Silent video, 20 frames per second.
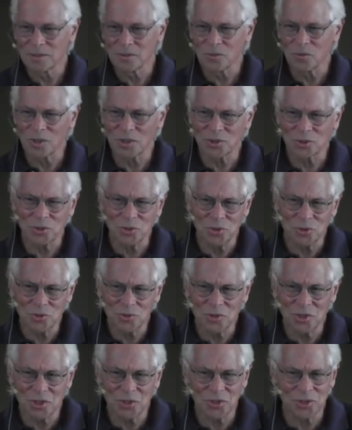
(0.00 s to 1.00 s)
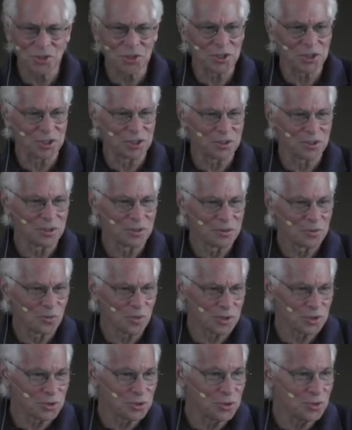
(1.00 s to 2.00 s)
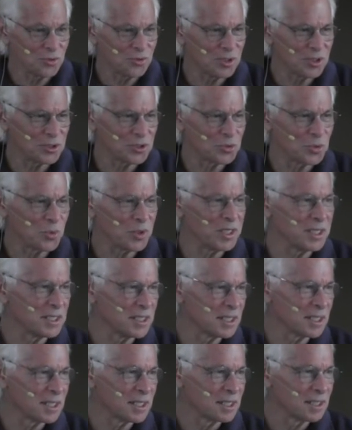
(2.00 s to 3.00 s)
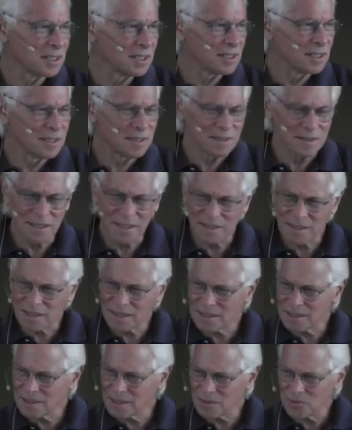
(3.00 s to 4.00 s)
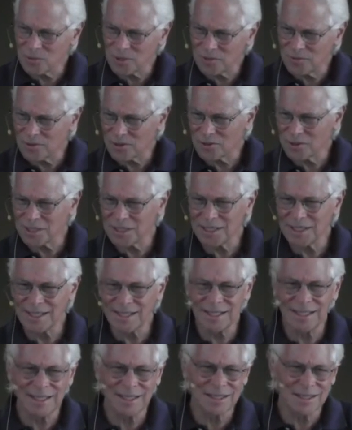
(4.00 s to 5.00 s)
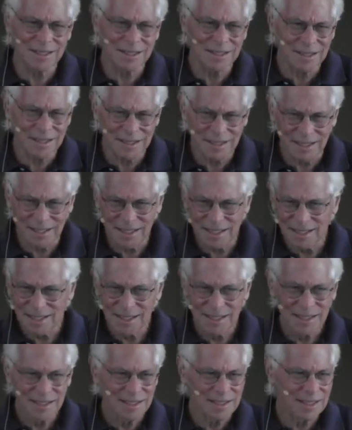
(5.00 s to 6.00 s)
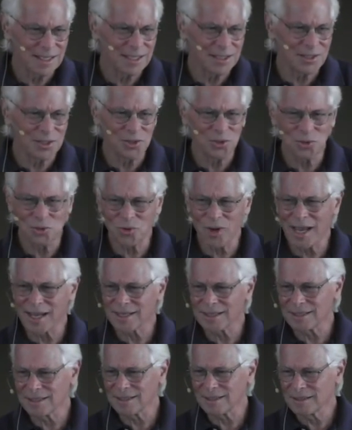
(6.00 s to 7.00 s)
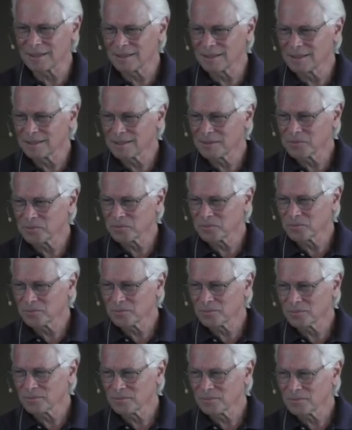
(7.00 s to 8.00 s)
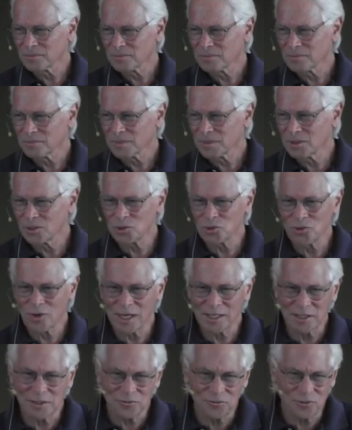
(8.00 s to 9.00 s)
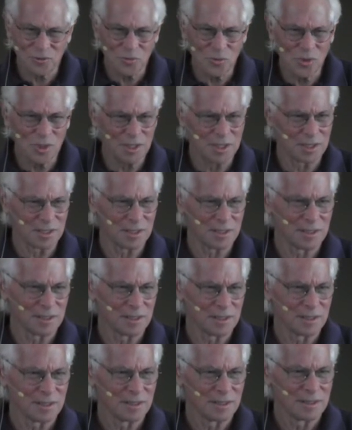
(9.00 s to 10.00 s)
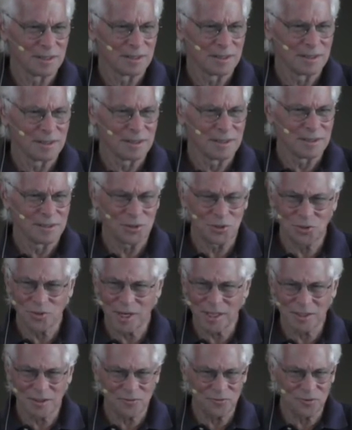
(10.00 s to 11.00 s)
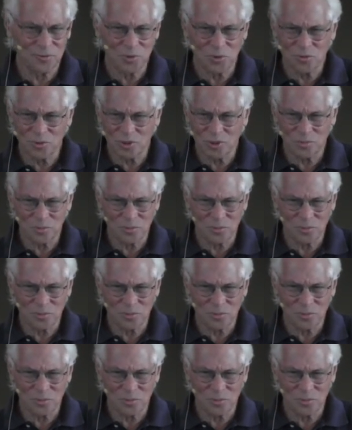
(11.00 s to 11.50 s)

what's new this year? What's new this week? That we very easily get distracted. Distracted from what? Distracted from the real